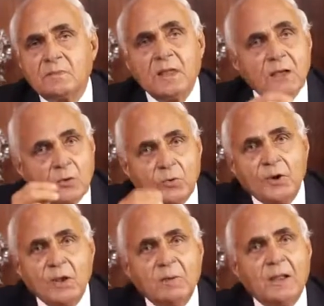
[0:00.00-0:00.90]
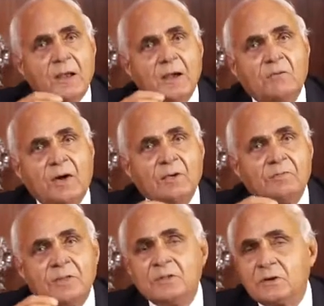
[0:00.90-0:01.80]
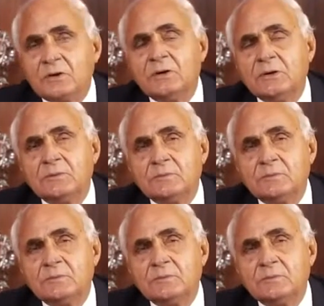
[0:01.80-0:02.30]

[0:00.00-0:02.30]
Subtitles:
including my late wife Indra,